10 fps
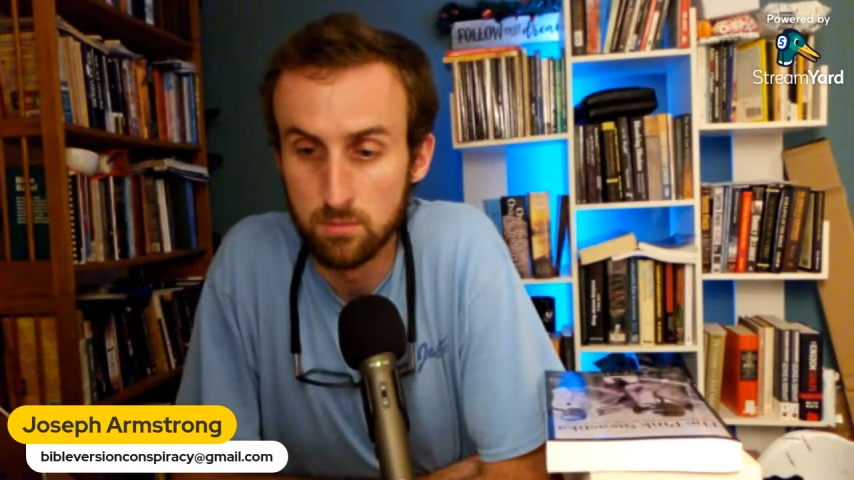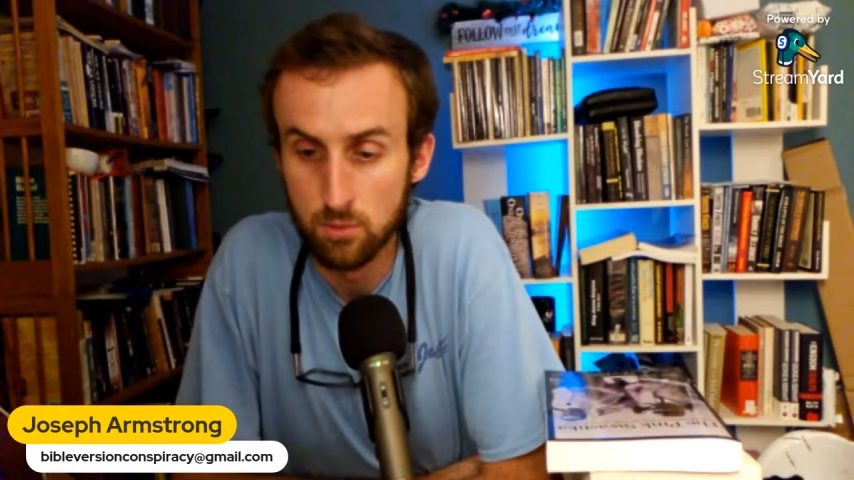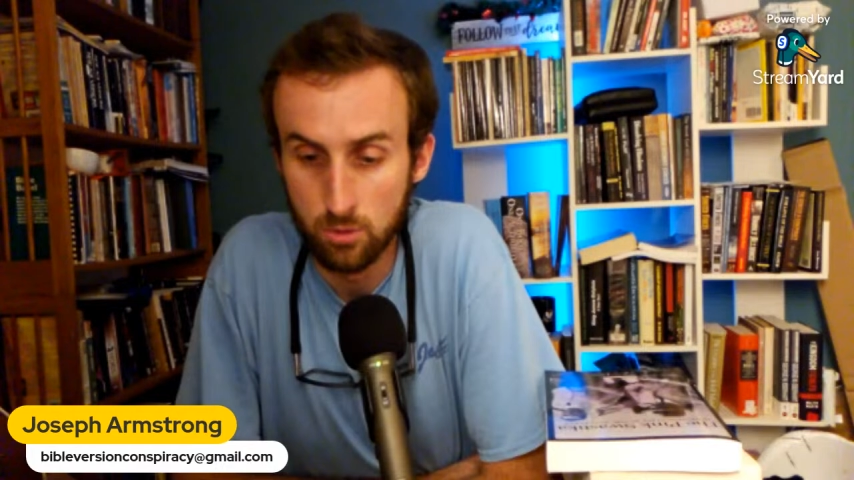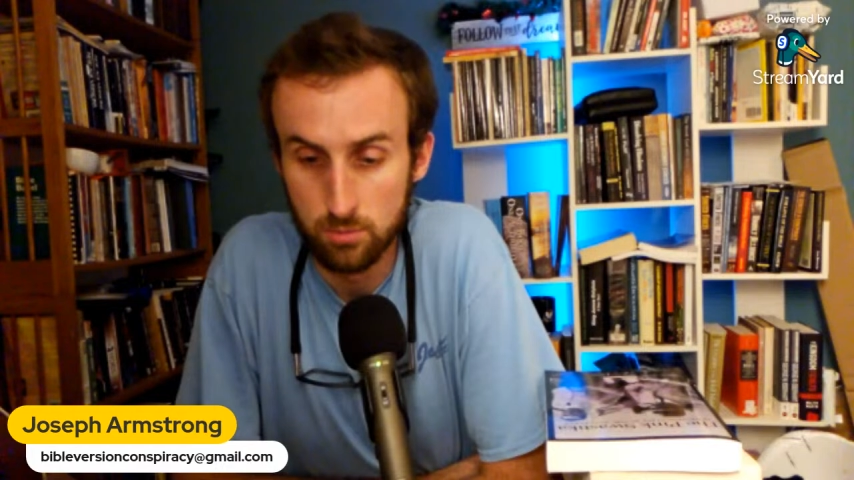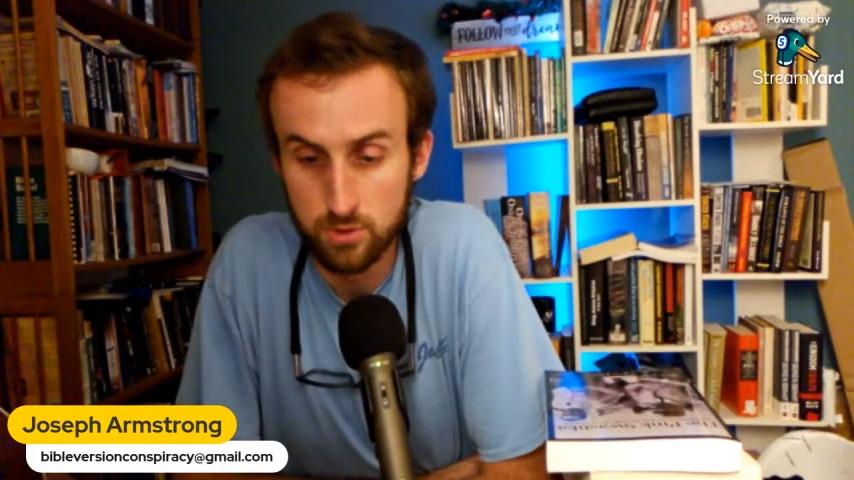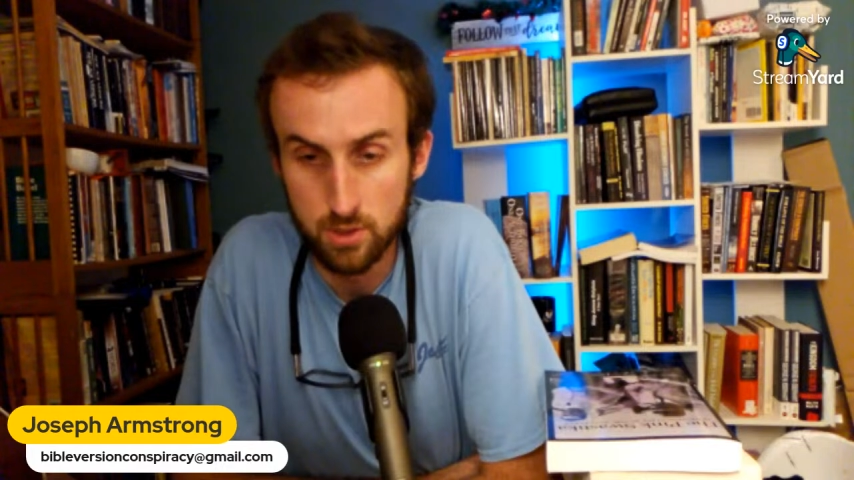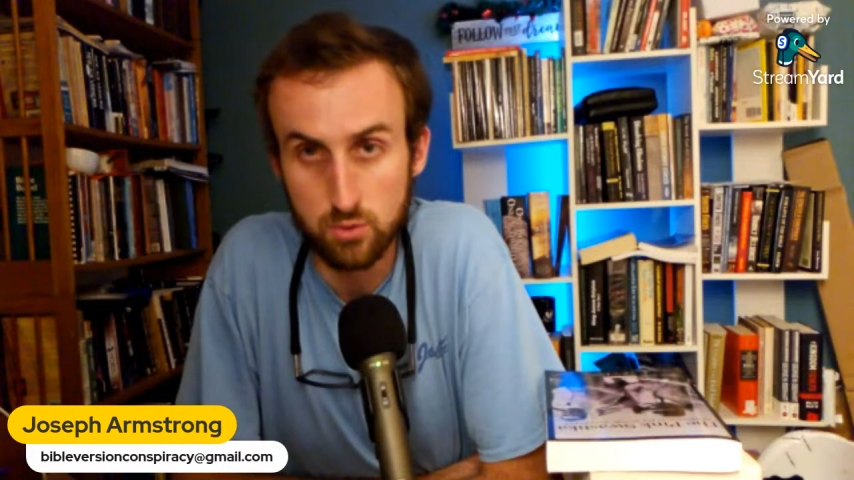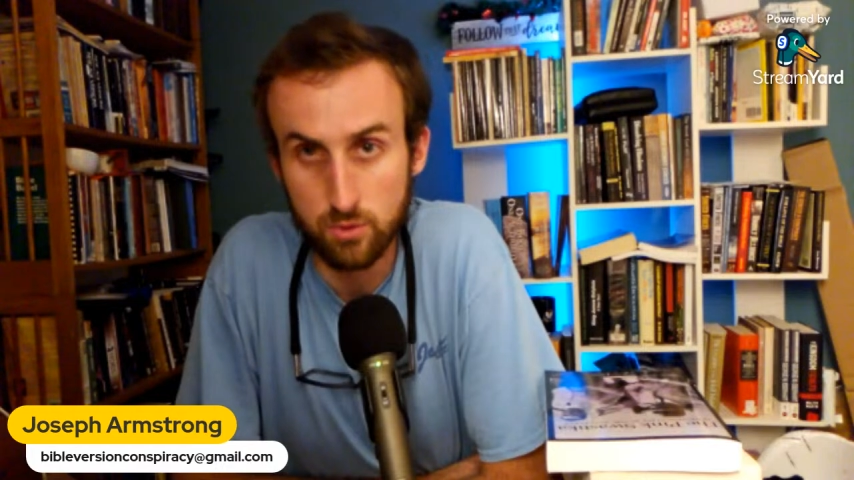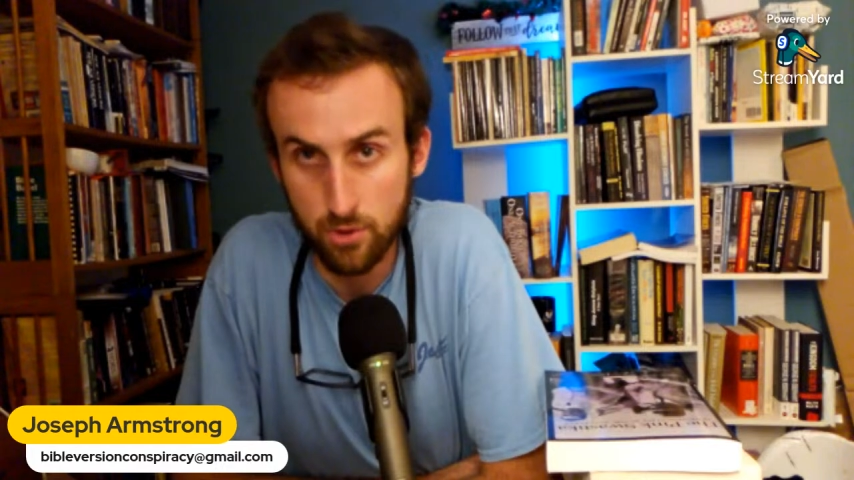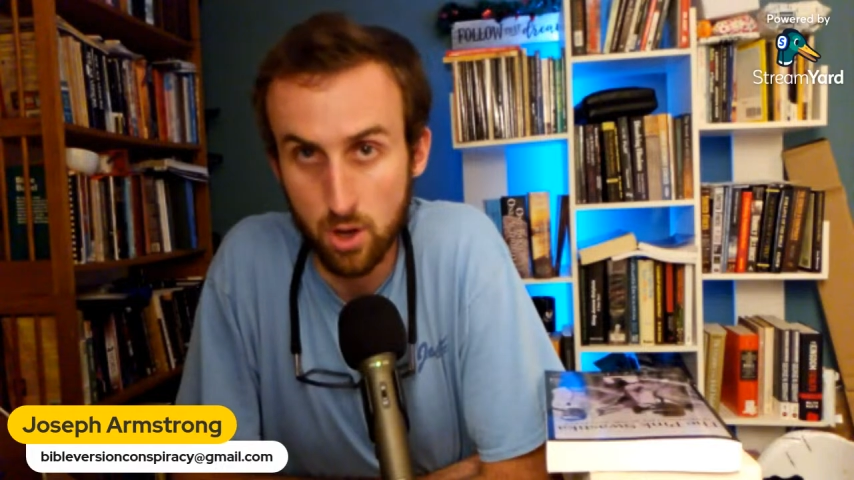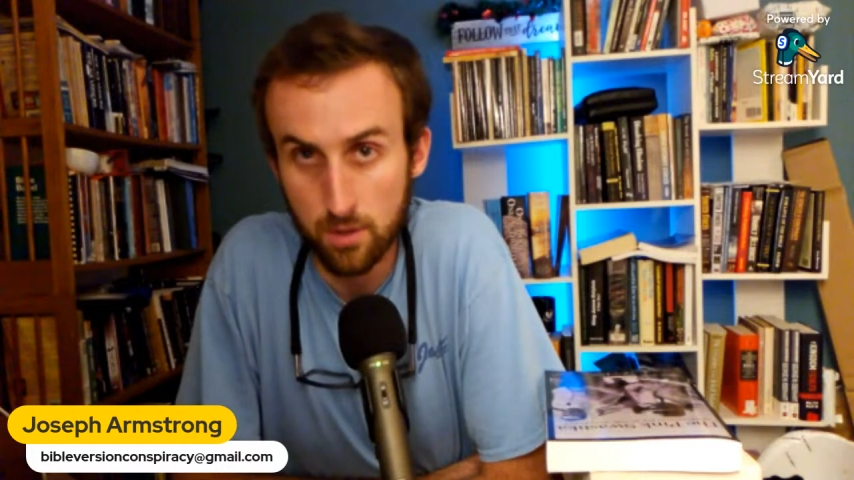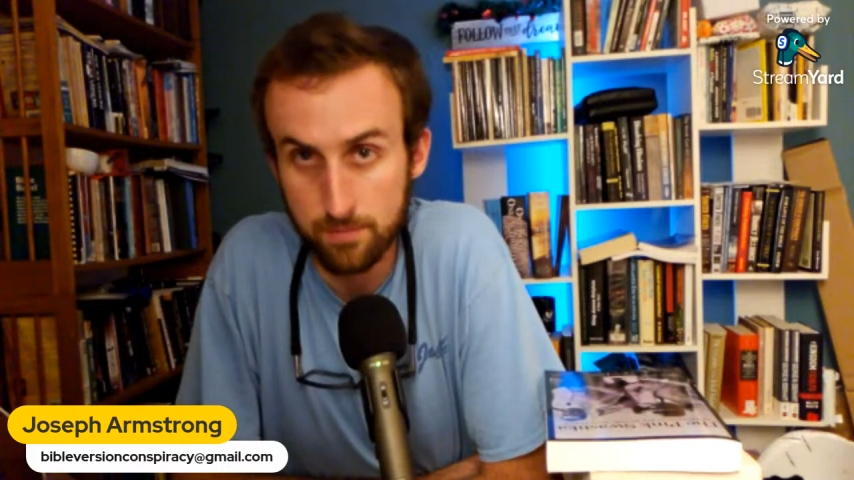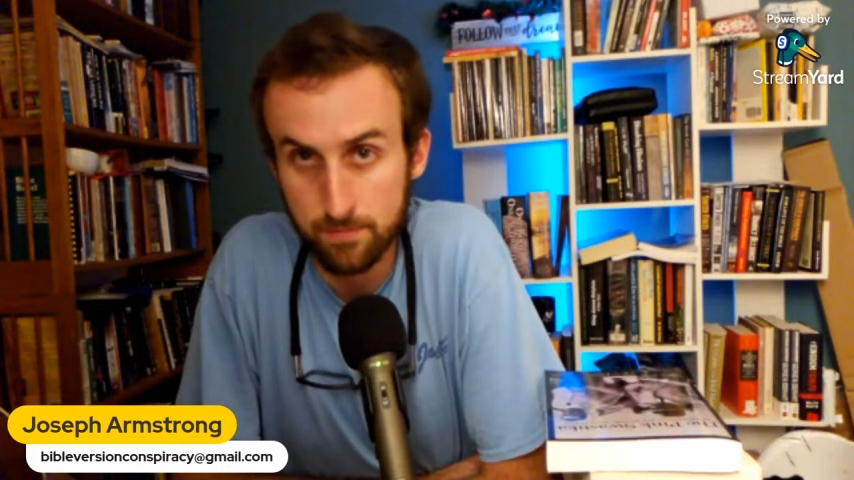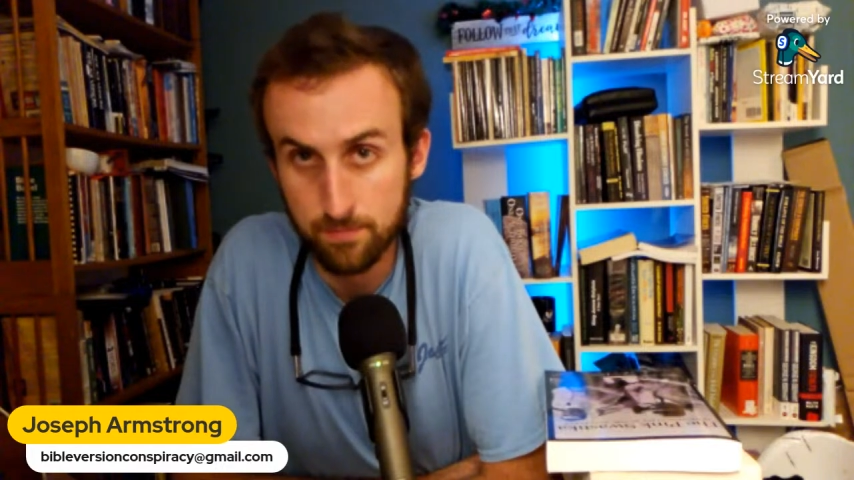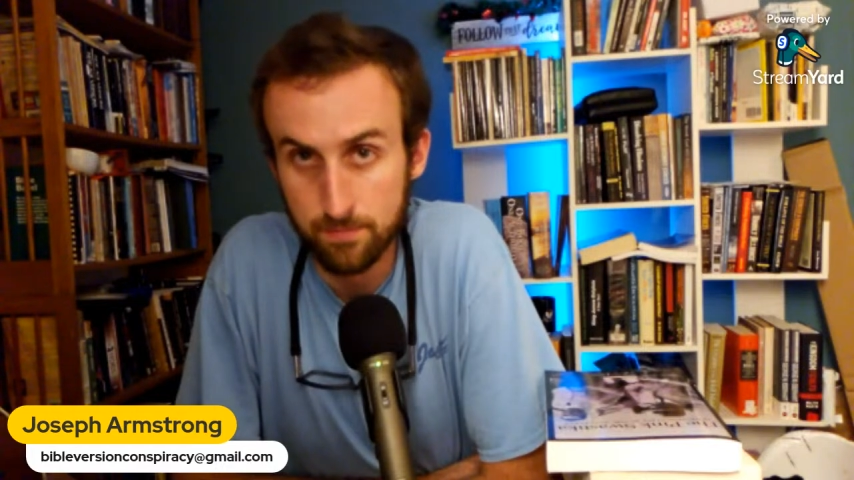homosexual thought
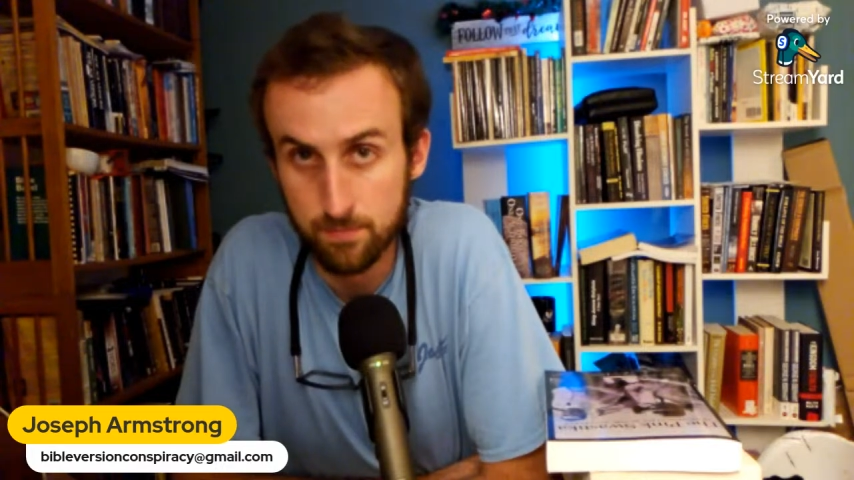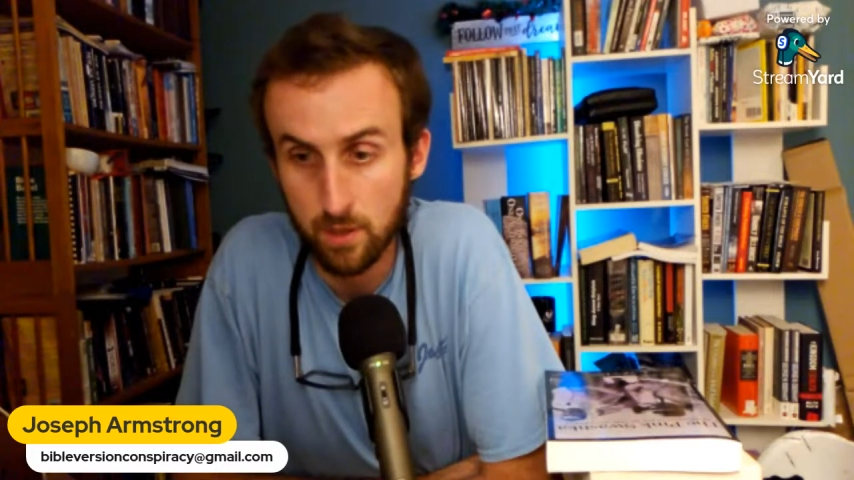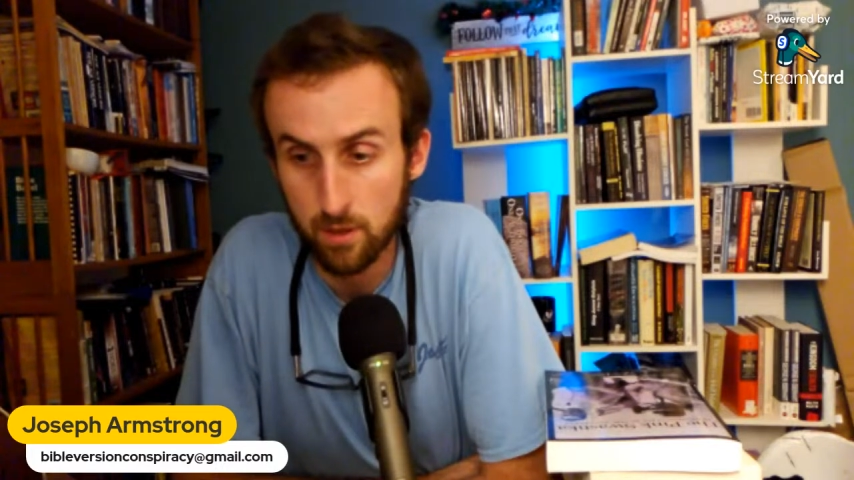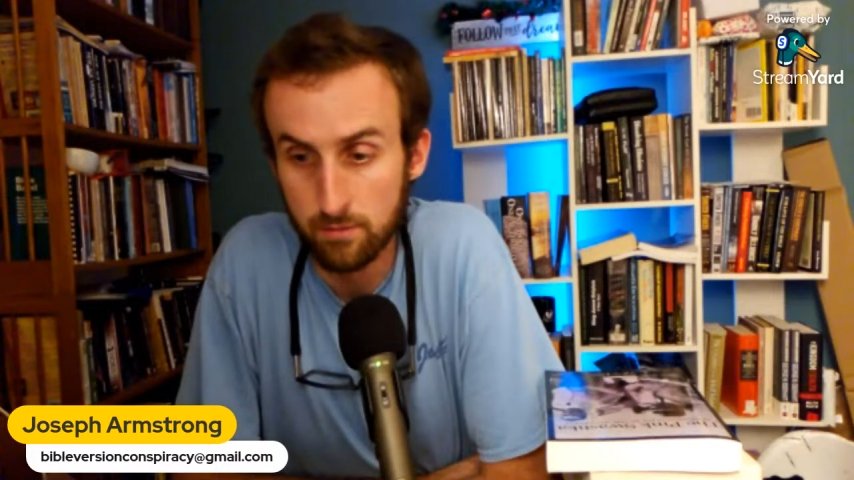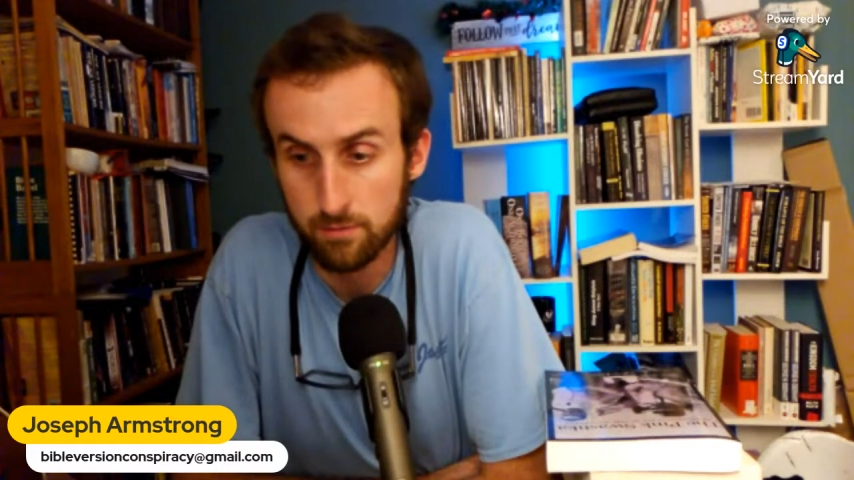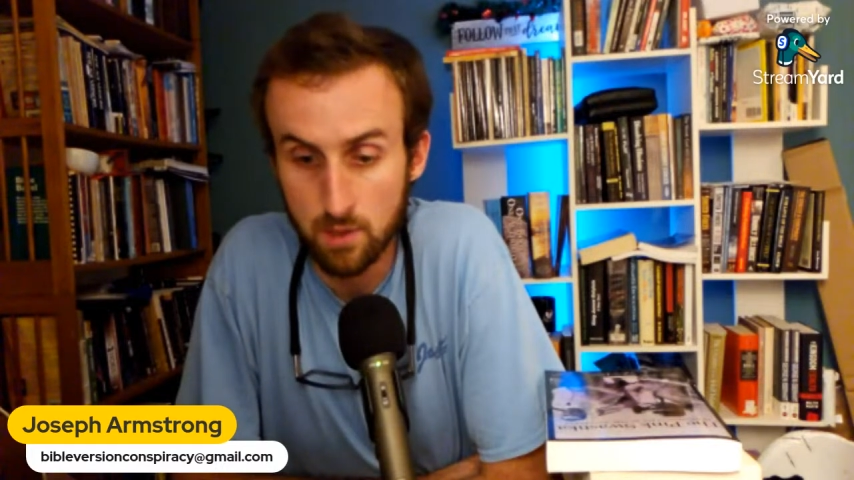and